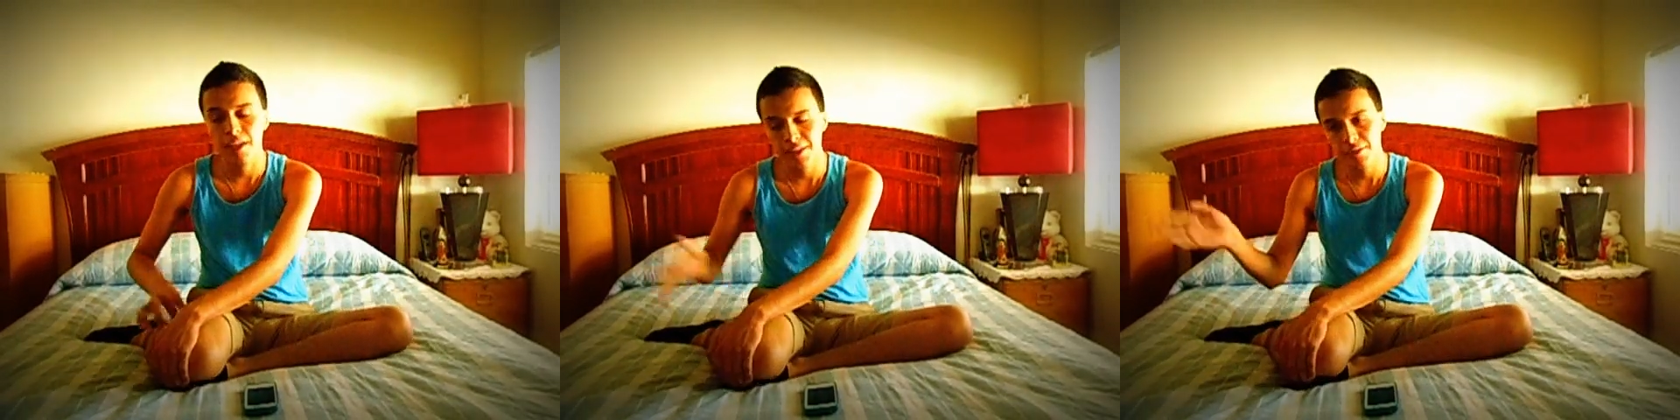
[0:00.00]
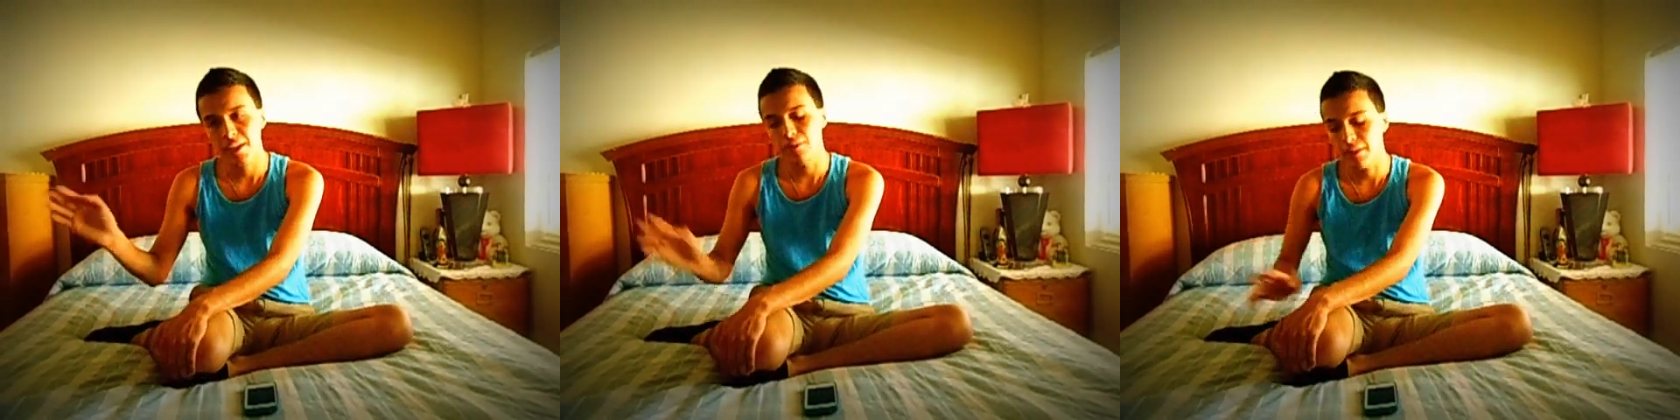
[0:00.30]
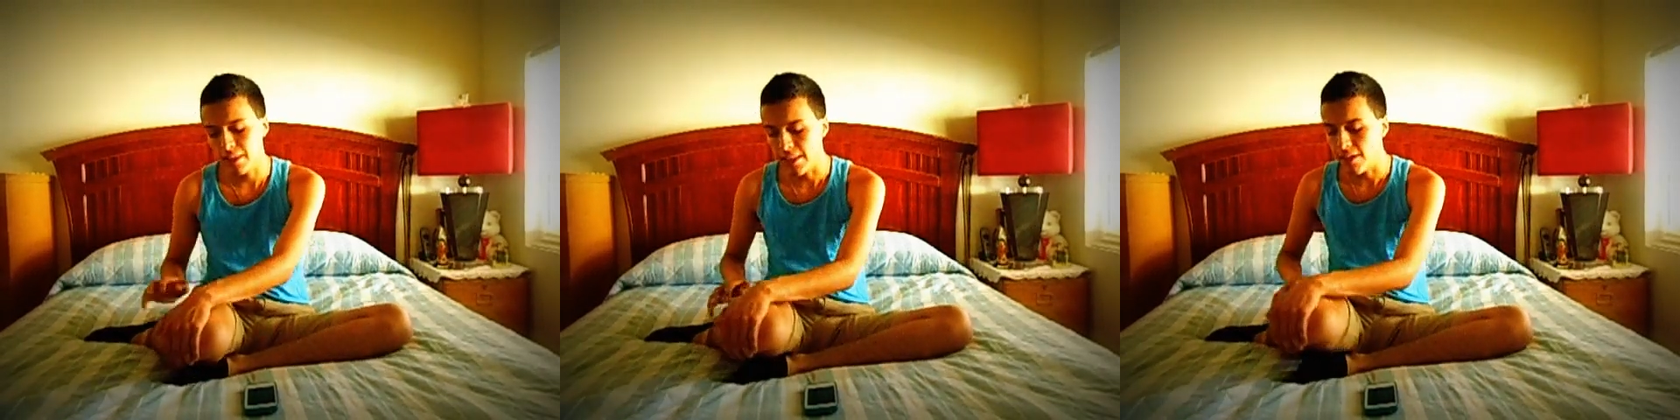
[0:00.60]
but he's okay
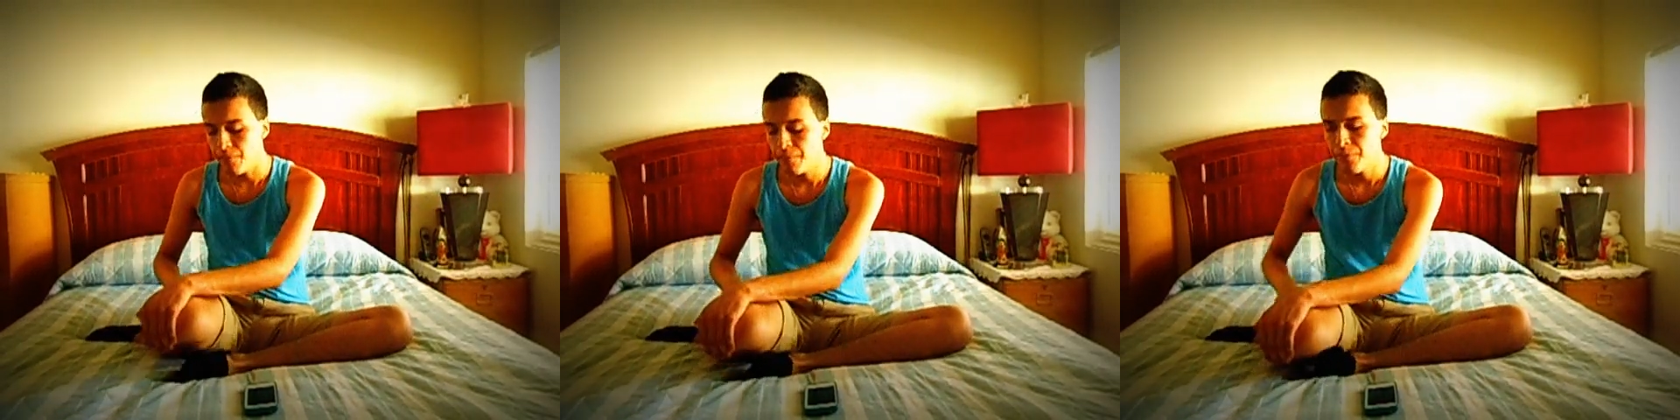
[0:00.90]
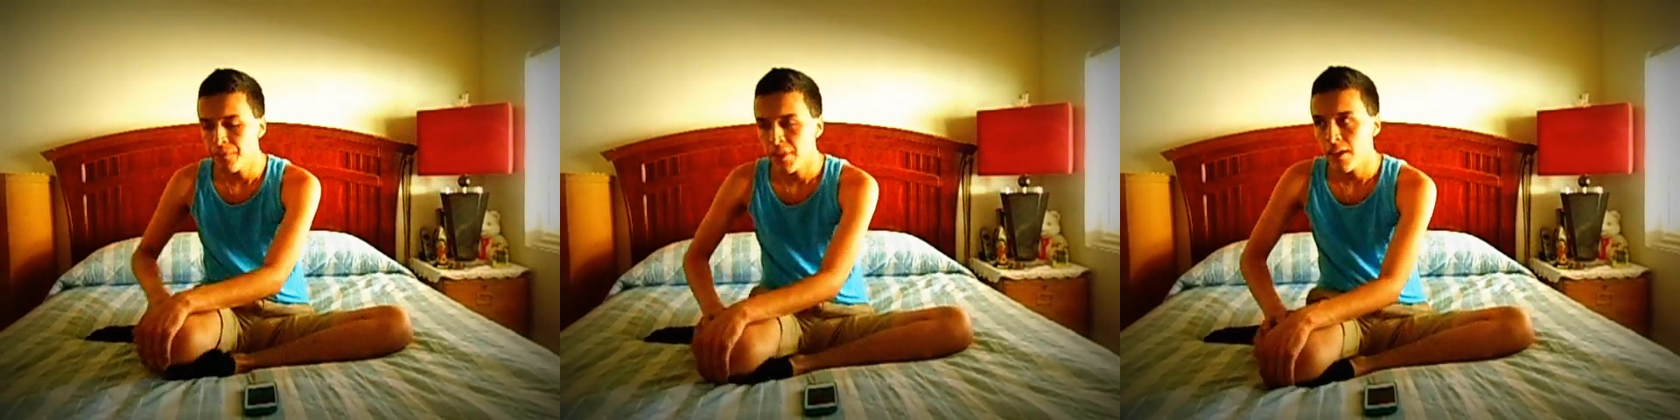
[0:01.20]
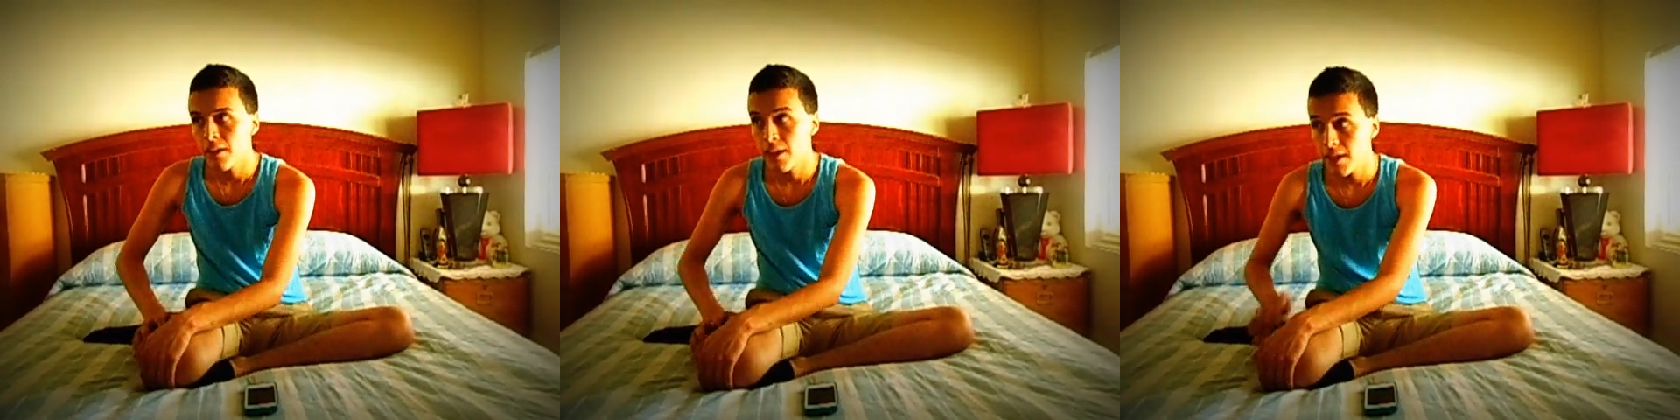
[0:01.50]
with it now.
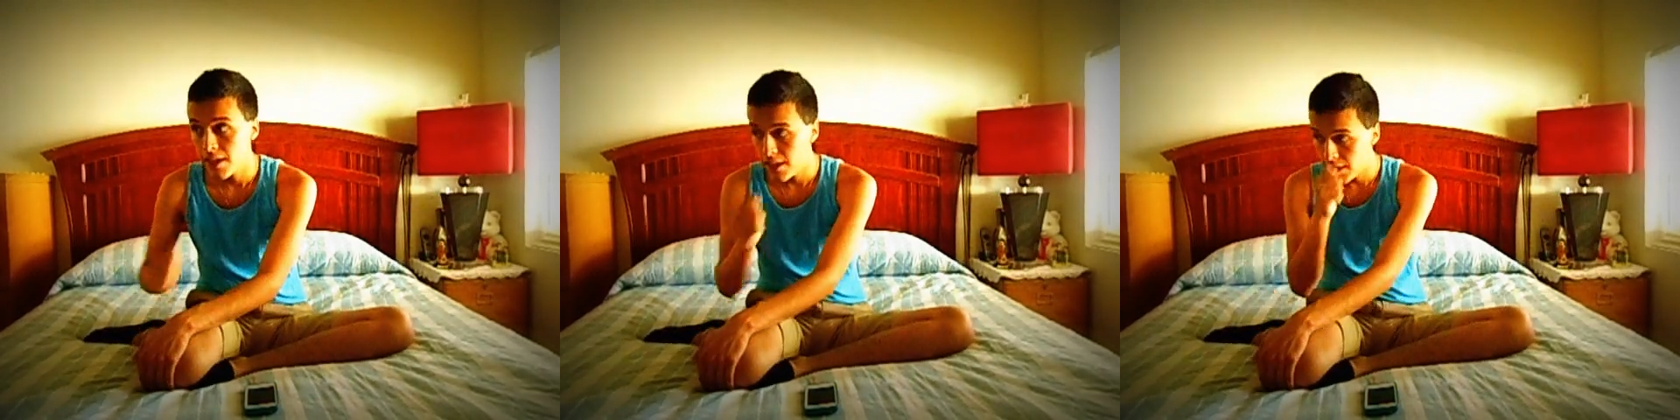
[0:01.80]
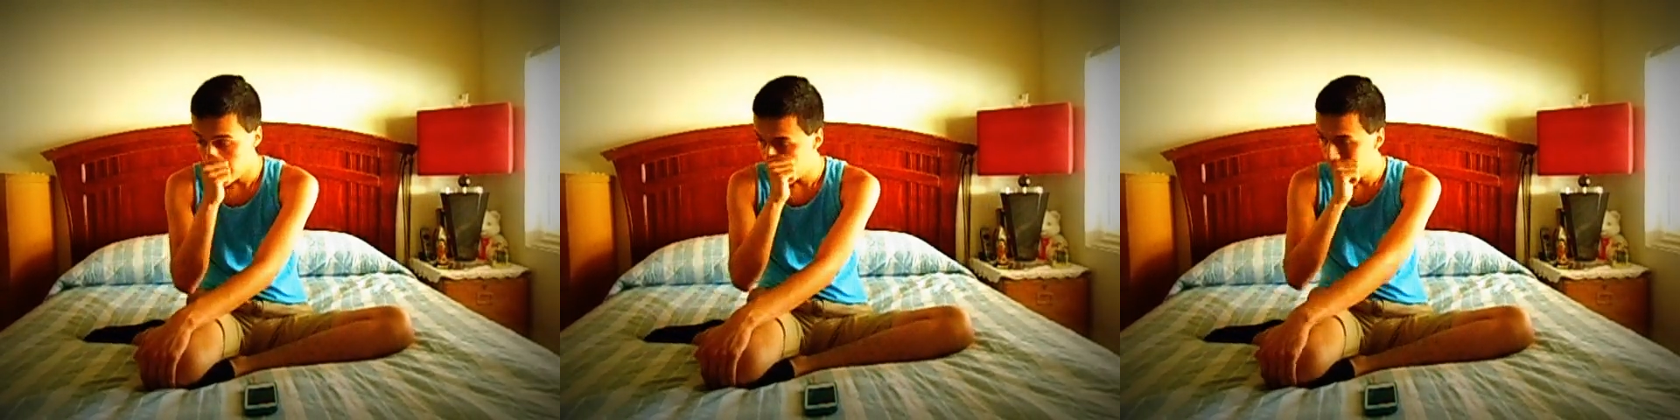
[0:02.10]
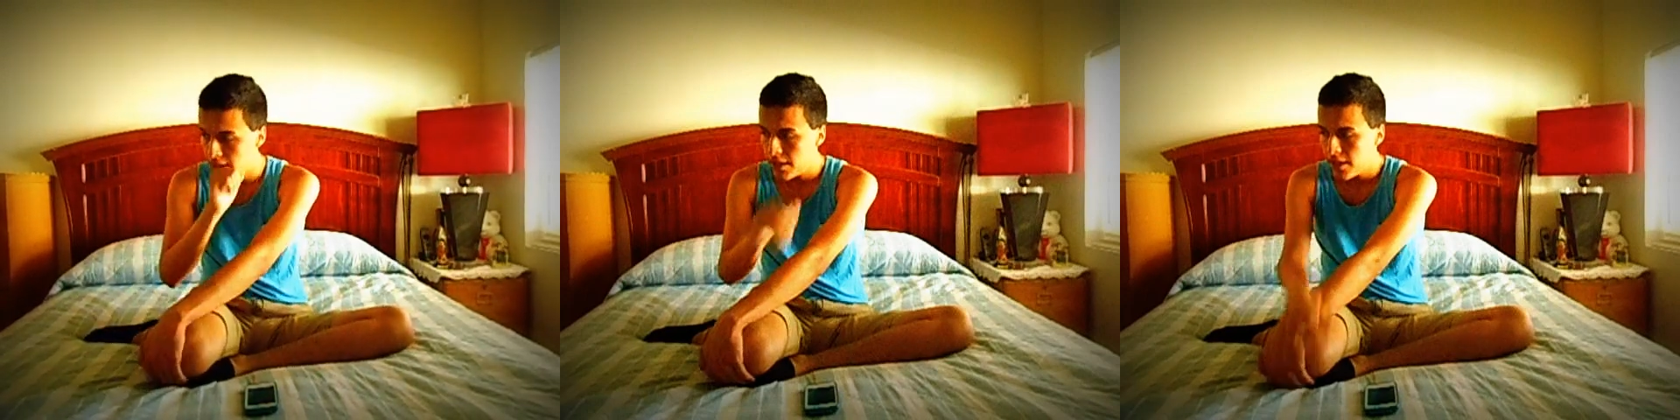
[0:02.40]

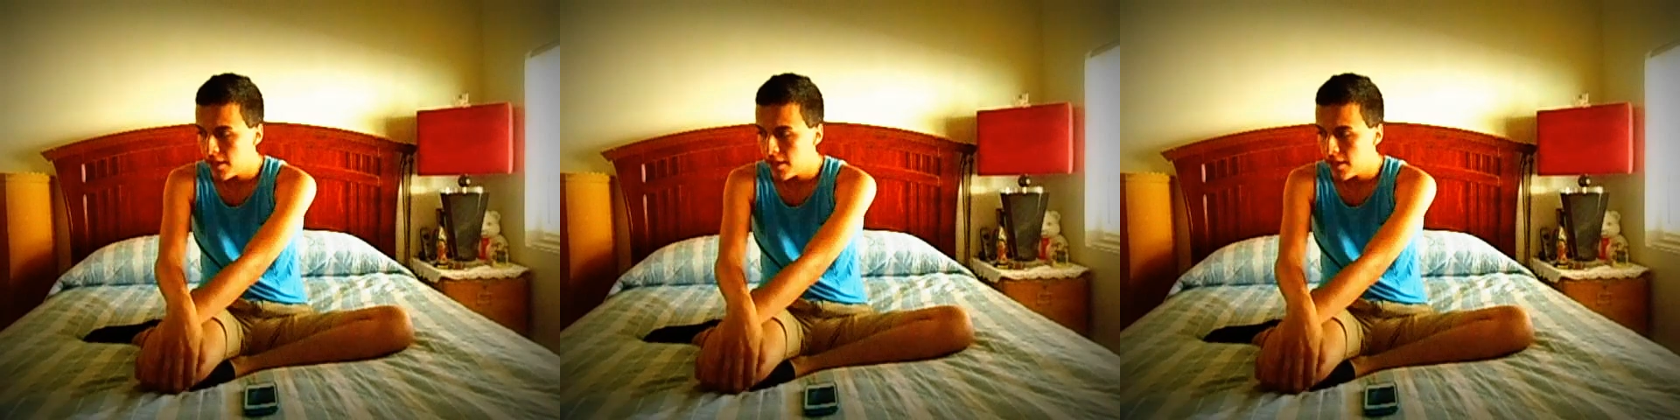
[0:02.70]
And